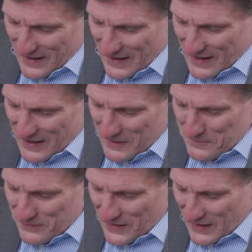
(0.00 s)

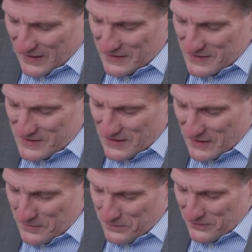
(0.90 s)
Um, and
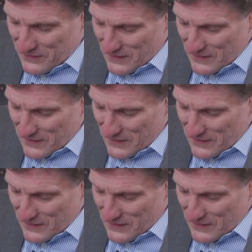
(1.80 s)
um,